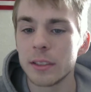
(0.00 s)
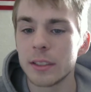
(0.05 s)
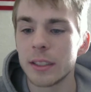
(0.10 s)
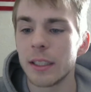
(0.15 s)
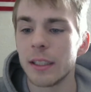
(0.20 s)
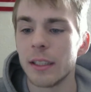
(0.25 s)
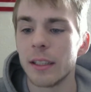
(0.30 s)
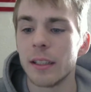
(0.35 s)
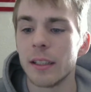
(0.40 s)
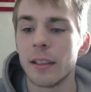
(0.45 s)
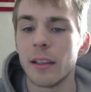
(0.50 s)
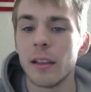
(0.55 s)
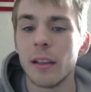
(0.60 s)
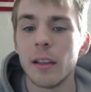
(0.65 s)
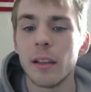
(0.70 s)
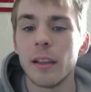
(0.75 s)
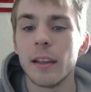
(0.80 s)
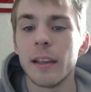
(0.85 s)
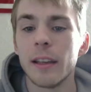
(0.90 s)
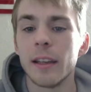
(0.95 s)
and
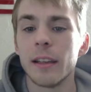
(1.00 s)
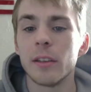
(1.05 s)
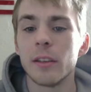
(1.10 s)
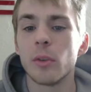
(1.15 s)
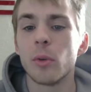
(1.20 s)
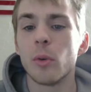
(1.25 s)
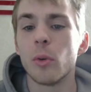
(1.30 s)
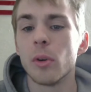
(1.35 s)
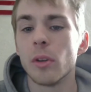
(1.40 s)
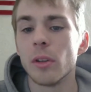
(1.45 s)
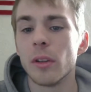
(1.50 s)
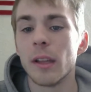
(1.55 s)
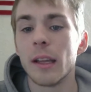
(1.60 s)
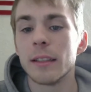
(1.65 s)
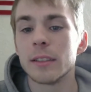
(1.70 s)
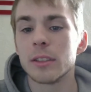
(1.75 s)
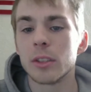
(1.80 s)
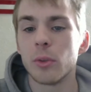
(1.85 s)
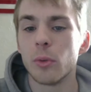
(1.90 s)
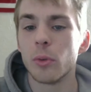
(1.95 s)
or
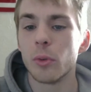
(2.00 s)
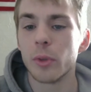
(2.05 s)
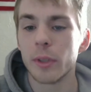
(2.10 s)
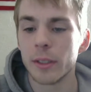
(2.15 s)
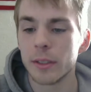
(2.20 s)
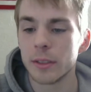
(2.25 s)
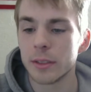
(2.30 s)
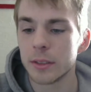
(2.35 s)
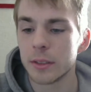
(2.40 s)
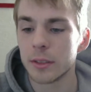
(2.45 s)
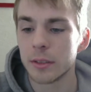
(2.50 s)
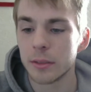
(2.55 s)
less holdings.